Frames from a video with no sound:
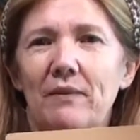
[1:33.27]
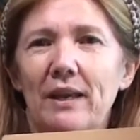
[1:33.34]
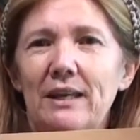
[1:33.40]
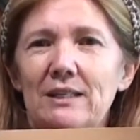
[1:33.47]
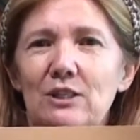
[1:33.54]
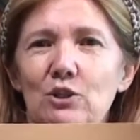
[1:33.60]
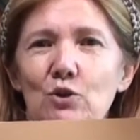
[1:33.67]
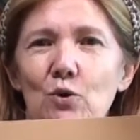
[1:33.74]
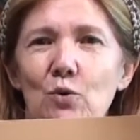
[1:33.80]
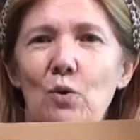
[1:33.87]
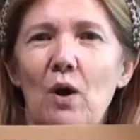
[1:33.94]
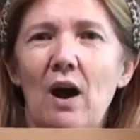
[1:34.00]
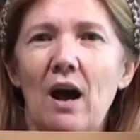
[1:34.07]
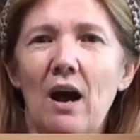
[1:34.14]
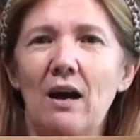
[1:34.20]
It's
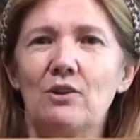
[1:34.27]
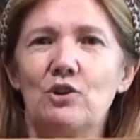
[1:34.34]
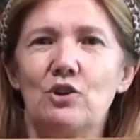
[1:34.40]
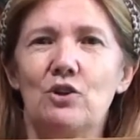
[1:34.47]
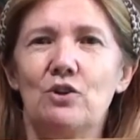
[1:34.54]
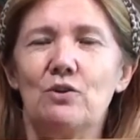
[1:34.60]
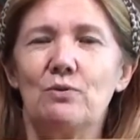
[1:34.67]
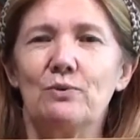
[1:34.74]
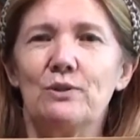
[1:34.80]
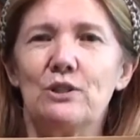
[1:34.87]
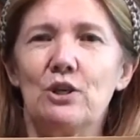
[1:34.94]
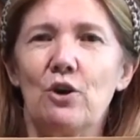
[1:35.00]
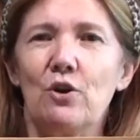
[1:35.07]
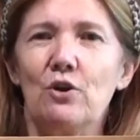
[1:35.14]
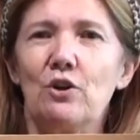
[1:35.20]
your art journal,
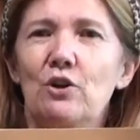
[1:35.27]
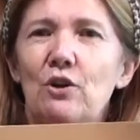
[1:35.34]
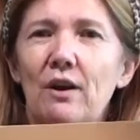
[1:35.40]
so you